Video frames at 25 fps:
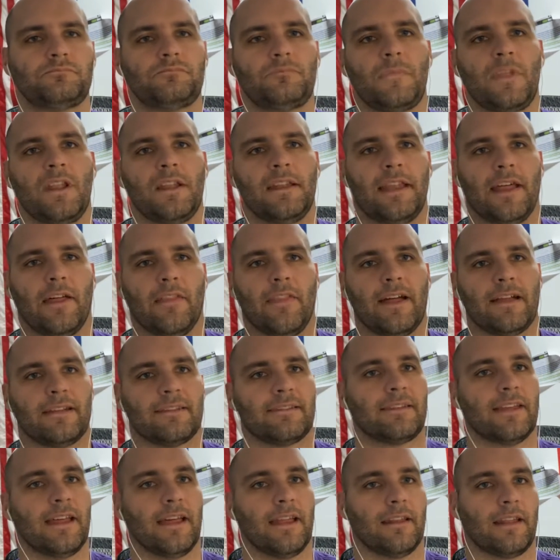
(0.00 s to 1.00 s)
that
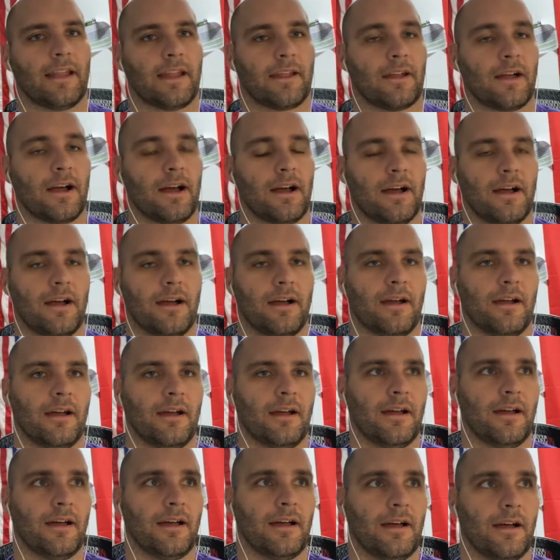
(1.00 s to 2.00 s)
said, like
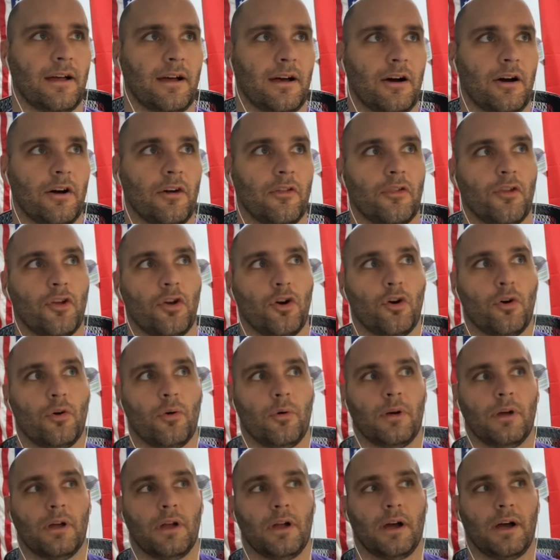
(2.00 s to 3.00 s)

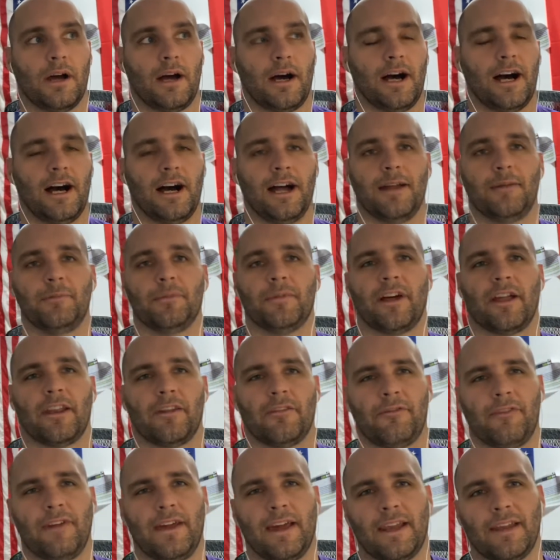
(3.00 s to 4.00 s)
although I'm not
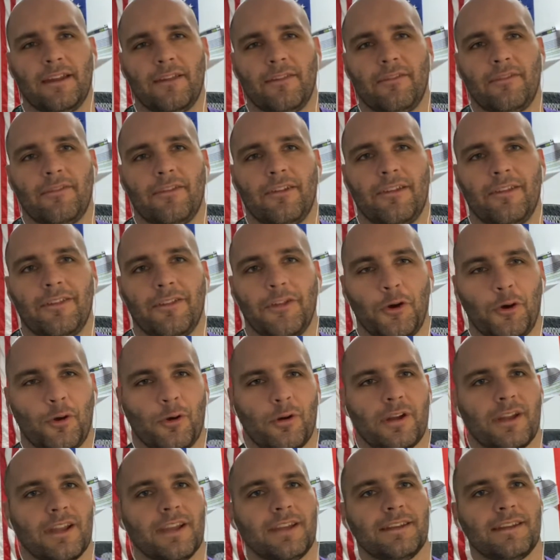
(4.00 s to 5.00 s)
a fan of the
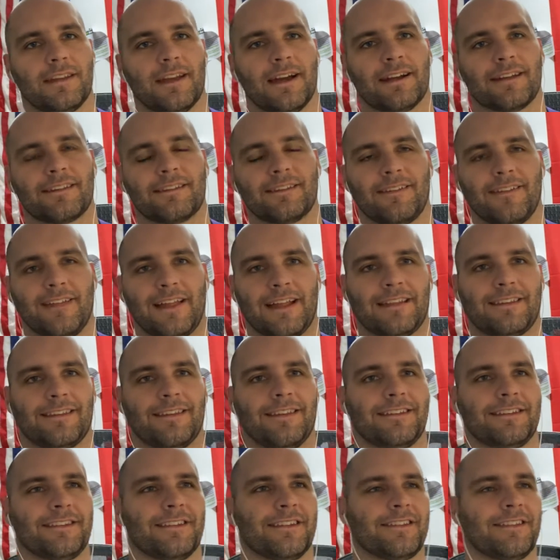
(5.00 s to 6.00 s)
Oregon Ducks, and that's
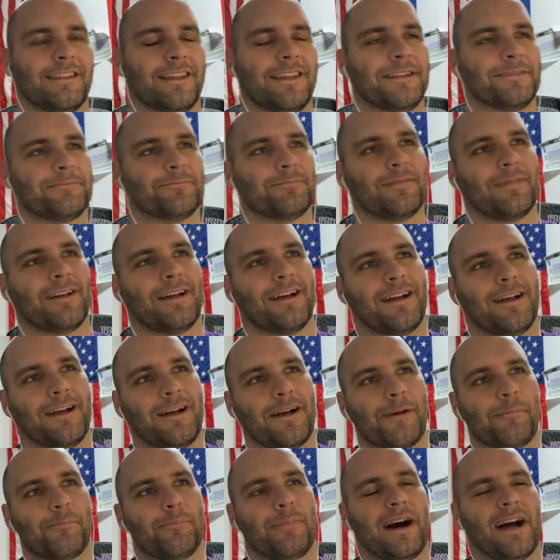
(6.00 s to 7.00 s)
just a
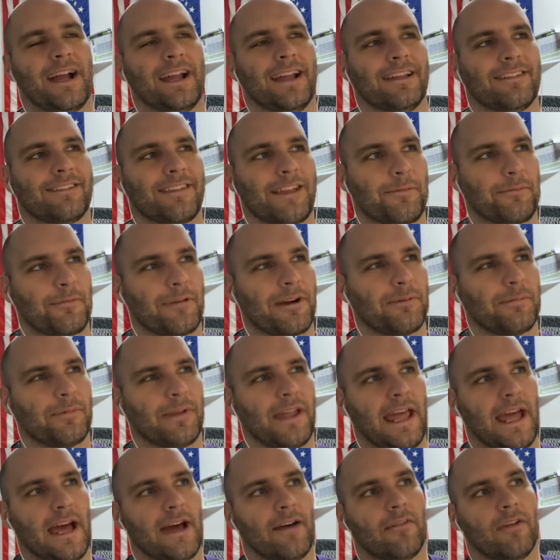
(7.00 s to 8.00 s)
bias I probably
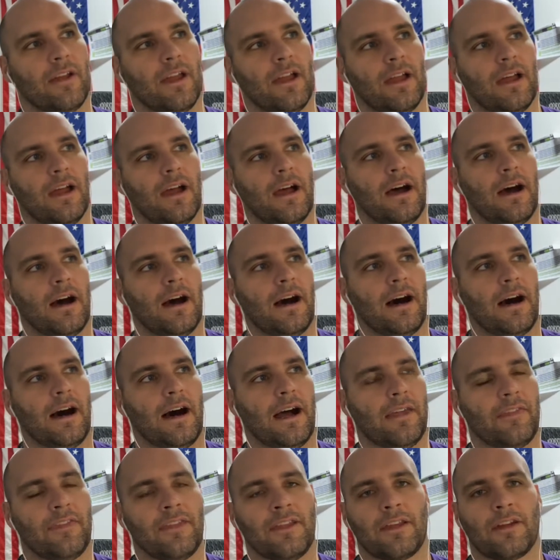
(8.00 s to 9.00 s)
have,
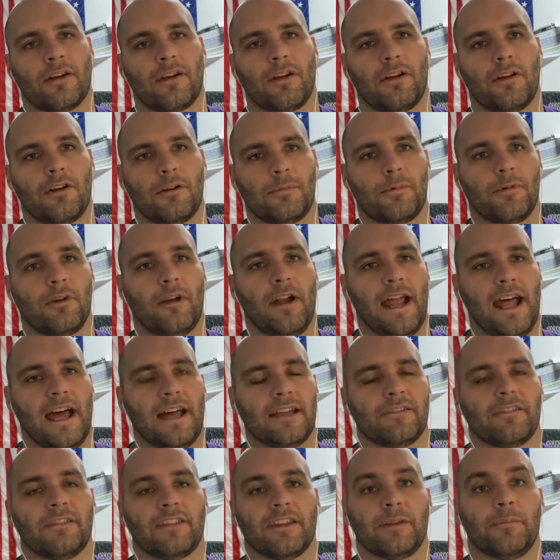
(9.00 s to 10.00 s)
I think Herbert
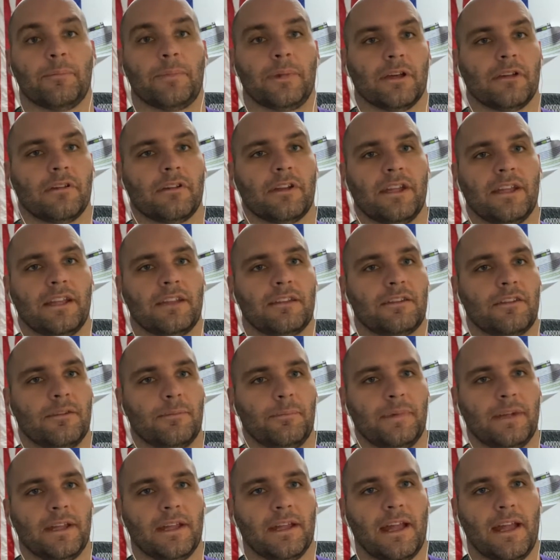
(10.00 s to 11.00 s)
has the ability to
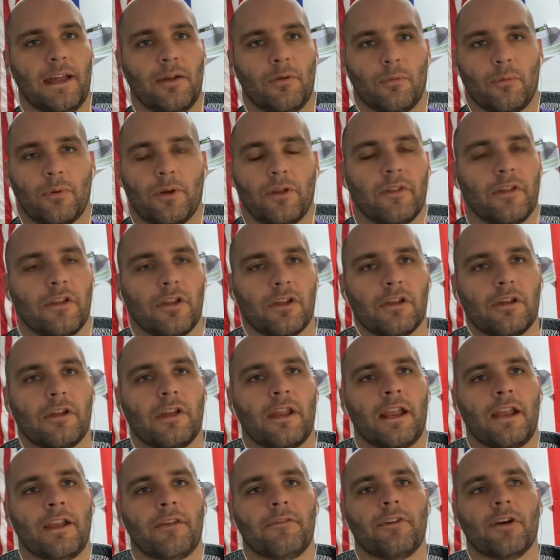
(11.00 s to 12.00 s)
be a really good
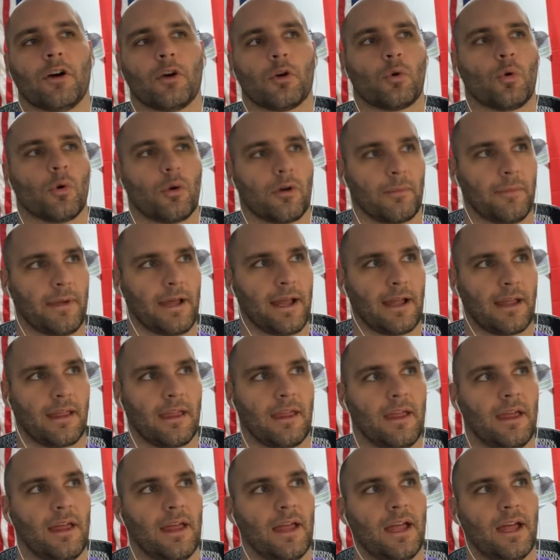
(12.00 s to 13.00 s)
NFL quarterback.
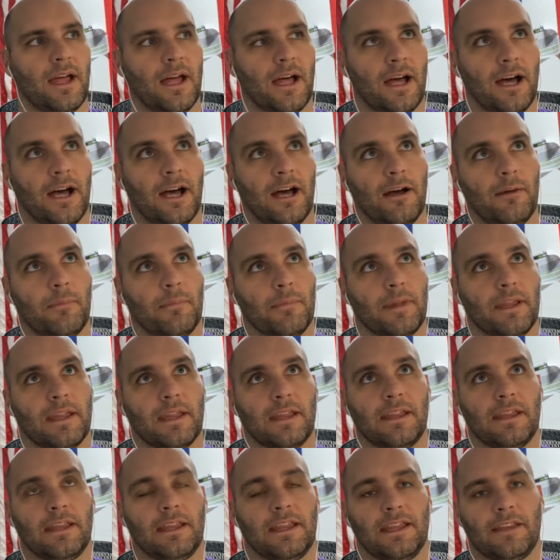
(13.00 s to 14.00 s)
Um,
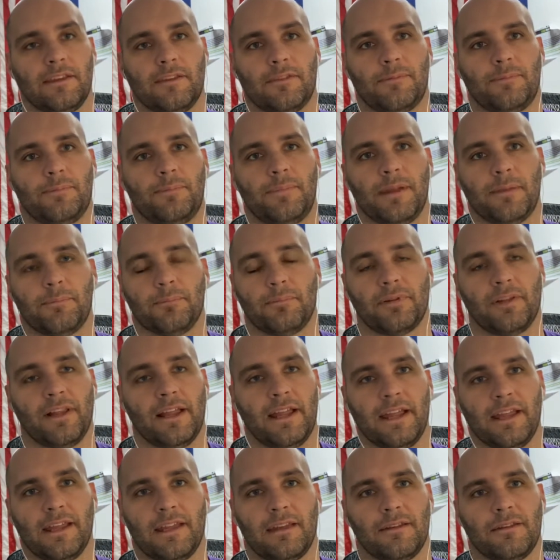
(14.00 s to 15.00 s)
he's been
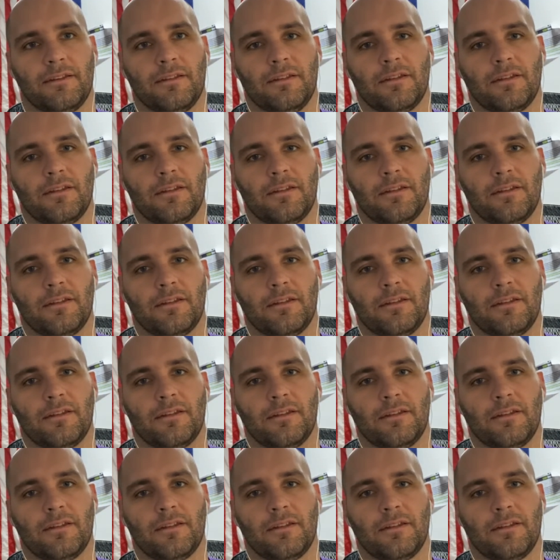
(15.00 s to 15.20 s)
playing,